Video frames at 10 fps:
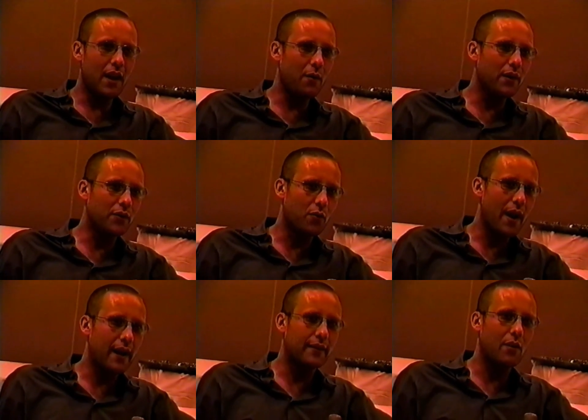Yeah, I want to
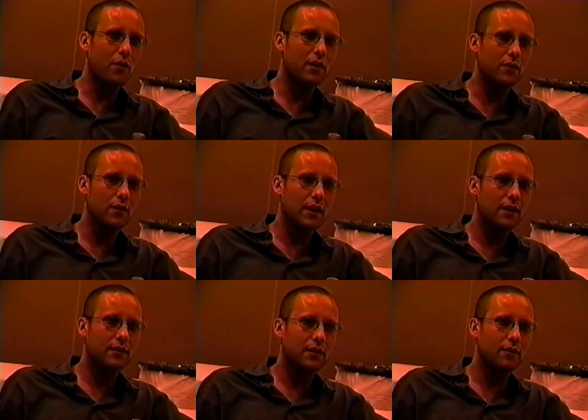direct. I want to, uh,
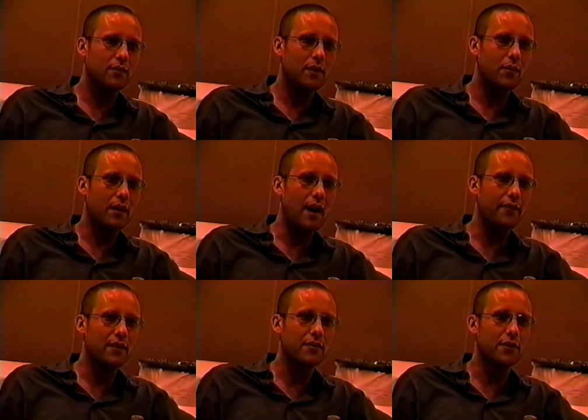you know, I want to
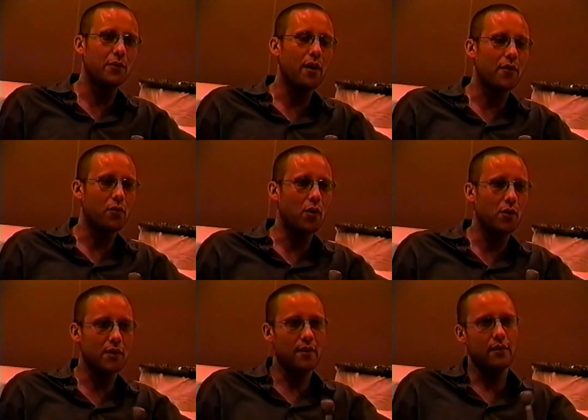obviously do other
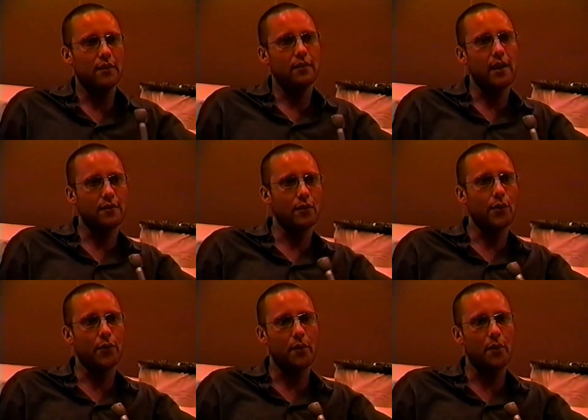roles other than Lex Luthor.